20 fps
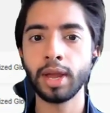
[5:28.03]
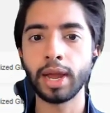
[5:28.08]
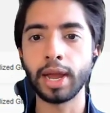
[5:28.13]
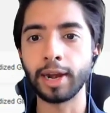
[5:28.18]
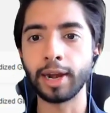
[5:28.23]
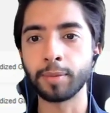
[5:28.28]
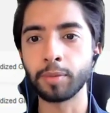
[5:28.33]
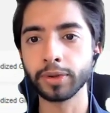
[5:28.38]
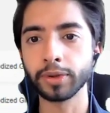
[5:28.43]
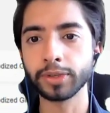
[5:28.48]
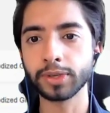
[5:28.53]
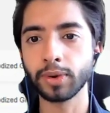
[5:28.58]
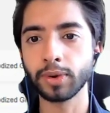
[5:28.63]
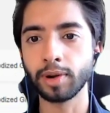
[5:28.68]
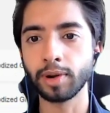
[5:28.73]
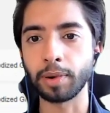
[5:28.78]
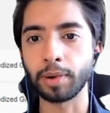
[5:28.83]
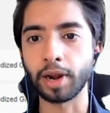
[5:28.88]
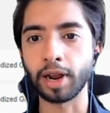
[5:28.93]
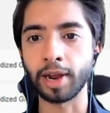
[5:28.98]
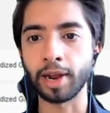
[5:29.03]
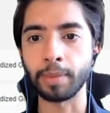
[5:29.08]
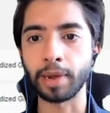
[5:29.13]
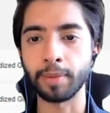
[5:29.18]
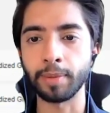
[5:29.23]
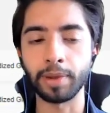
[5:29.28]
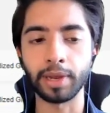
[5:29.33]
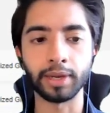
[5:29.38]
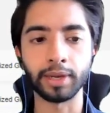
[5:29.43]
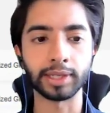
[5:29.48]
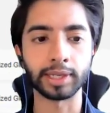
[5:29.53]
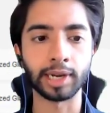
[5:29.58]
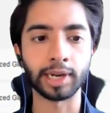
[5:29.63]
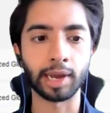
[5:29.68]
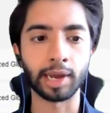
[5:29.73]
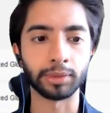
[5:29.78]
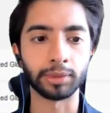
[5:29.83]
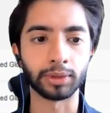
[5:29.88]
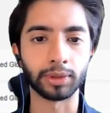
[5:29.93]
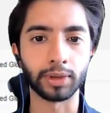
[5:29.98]
And I'm also going to apply my paint
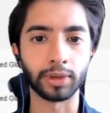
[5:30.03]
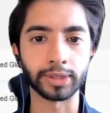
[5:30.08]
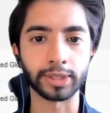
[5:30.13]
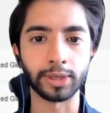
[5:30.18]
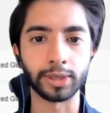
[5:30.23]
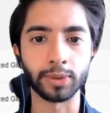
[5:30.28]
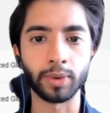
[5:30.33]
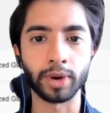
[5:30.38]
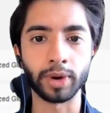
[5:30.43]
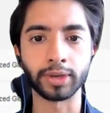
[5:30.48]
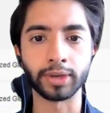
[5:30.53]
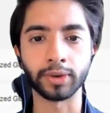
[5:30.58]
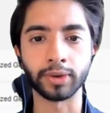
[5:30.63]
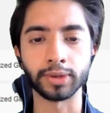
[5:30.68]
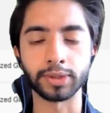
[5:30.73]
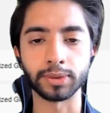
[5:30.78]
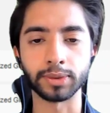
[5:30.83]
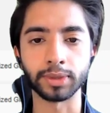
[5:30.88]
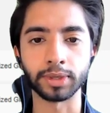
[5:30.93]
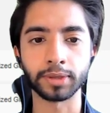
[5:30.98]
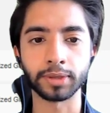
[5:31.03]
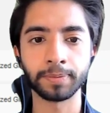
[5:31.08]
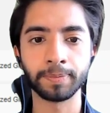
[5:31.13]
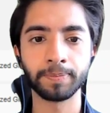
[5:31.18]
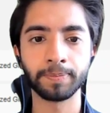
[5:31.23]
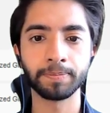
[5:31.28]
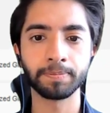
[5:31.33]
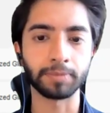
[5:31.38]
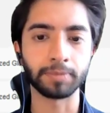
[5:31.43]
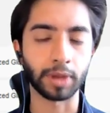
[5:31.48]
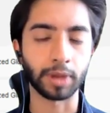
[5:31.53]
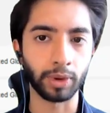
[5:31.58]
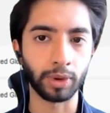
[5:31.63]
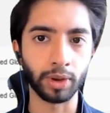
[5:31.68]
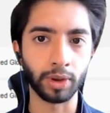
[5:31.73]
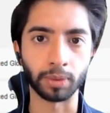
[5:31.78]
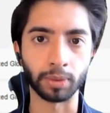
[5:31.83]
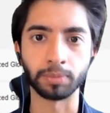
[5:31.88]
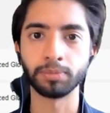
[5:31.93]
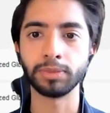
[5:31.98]
enamel glossy white onto it. There we
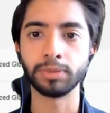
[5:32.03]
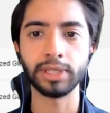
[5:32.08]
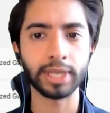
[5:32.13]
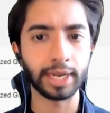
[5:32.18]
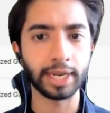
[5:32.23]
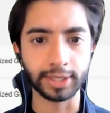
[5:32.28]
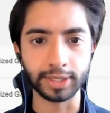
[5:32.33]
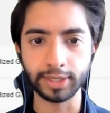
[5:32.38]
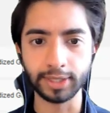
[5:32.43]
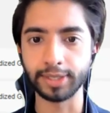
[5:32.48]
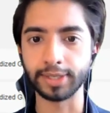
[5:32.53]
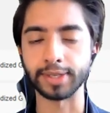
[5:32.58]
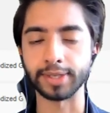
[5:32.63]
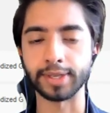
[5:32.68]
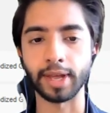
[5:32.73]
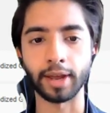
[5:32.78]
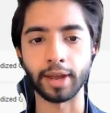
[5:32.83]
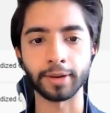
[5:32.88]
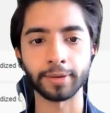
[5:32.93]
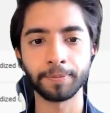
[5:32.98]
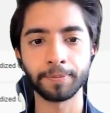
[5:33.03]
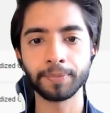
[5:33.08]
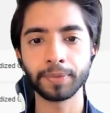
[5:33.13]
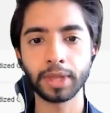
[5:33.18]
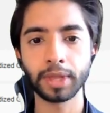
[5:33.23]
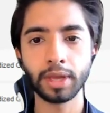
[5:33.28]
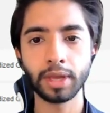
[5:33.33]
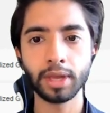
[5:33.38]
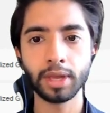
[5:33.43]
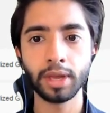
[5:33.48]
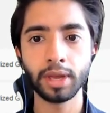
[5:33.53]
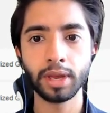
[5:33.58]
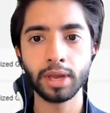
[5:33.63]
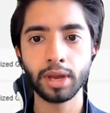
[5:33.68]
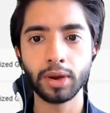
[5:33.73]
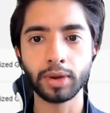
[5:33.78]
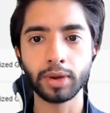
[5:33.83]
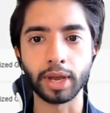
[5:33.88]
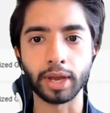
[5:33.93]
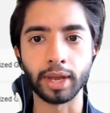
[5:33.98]
go. As easy as that.
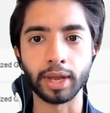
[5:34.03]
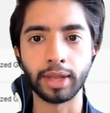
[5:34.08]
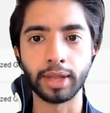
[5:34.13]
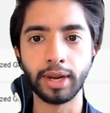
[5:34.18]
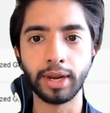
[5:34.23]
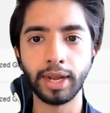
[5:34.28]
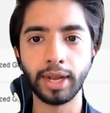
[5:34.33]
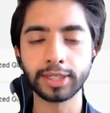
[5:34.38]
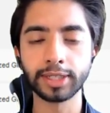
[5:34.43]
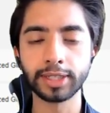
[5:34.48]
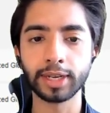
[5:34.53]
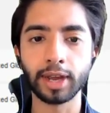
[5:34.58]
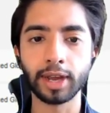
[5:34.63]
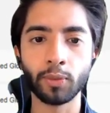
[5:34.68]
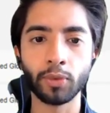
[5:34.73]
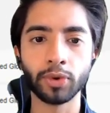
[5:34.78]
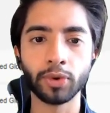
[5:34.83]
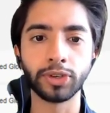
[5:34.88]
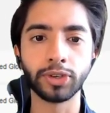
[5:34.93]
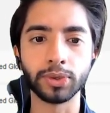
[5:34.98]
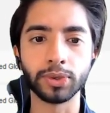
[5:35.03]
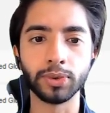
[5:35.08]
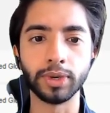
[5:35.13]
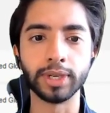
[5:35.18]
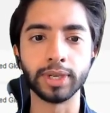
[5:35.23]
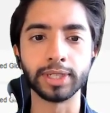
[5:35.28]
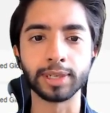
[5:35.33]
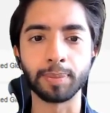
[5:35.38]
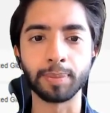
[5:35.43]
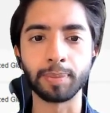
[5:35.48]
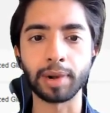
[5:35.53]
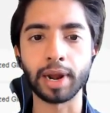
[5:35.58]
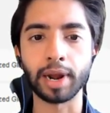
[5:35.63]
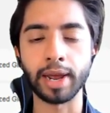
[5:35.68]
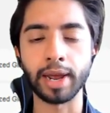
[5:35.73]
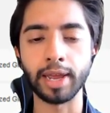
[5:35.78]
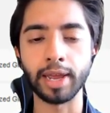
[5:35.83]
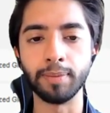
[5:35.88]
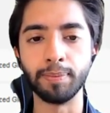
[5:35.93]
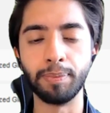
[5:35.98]
Okay, and the next thing I want to do is
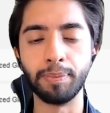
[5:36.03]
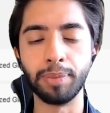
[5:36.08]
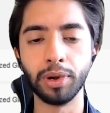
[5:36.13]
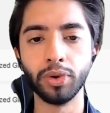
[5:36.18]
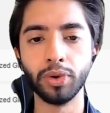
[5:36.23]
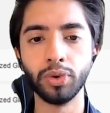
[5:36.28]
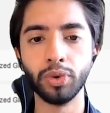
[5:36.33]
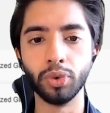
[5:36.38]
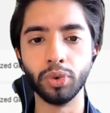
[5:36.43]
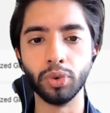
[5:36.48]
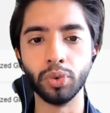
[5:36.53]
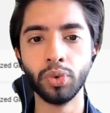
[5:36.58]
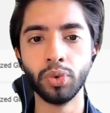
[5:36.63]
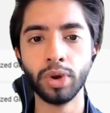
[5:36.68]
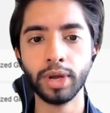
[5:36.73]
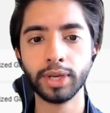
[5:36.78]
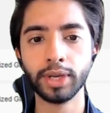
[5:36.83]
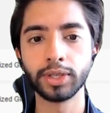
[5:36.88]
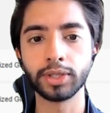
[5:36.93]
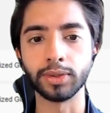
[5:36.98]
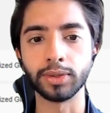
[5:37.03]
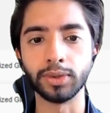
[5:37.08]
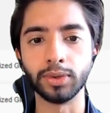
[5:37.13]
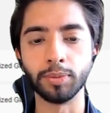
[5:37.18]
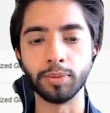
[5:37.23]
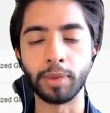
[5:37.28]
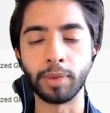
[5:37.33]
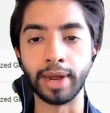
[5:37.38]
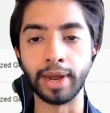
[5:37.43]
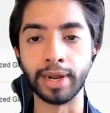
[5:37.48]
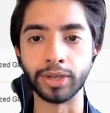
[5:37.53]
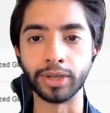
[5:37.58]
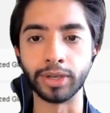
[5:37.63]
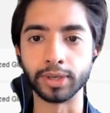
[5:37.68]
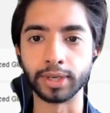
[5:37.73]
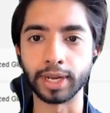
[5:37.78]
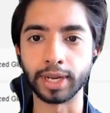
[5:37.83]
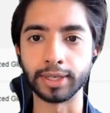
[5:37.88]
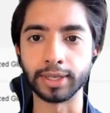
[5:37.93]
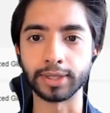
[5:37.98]
apply a blue to my
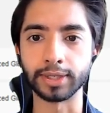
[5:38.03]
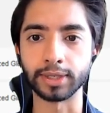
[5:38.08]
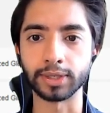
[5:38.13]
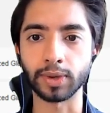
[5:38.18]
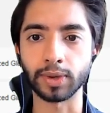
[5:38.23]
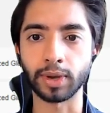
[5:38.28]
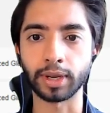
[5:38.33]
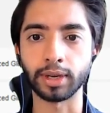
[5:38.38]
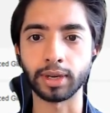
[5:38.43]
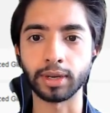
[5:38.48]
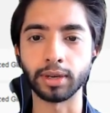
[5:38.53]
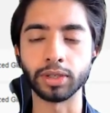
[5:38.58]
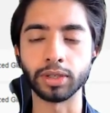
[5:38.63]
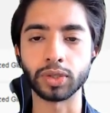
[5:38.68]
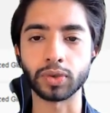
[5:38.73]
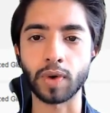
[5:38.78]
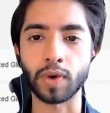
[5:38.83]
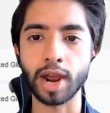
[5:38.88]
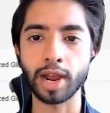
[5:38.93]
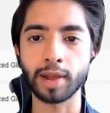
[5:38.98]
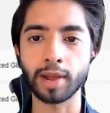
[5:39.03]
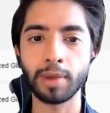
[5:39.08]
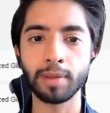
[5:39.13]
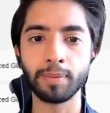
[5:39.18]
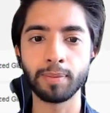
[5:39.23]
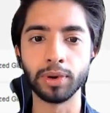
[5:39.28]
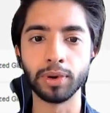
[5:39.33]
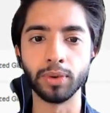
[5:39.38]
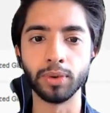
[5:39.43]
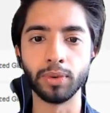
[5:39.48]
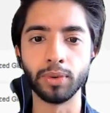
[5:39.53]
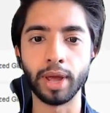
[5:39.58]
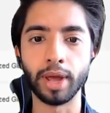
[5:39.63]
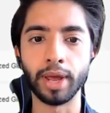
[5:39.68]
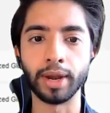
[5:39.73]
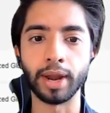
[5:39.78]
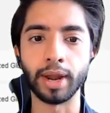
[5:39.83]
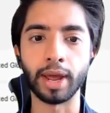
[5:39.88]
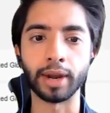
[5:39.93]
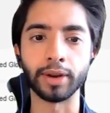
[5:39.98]
engine casing. So I can drag my blue
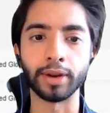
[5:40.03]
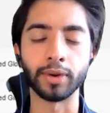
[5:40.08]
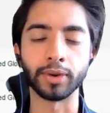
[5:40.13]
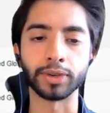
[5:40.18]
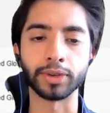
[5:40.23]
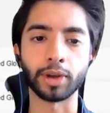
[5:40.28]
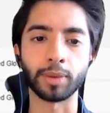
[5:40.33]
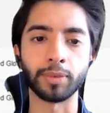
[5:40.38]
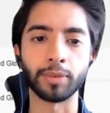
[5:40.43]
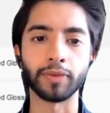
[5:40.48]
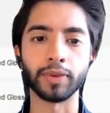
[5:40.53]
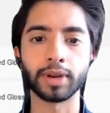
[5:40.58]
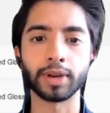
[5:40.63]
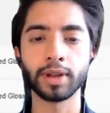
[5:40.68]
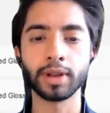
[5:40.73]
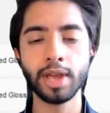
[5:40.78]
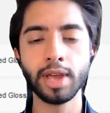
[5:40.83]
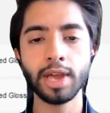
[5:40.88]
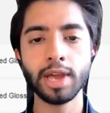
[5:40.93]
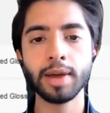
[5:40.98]
and add it on top of it.